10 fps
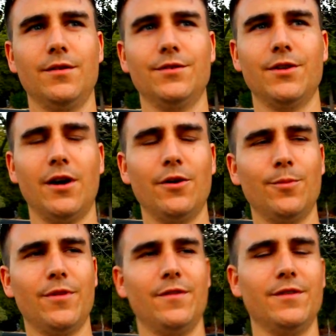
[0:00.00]
So I
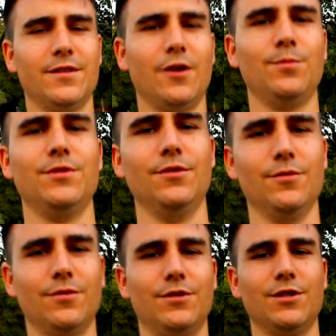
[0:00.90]
hope that this helps
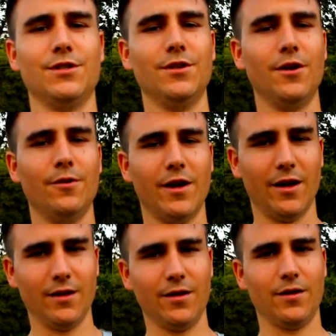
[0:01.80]
you. Just know that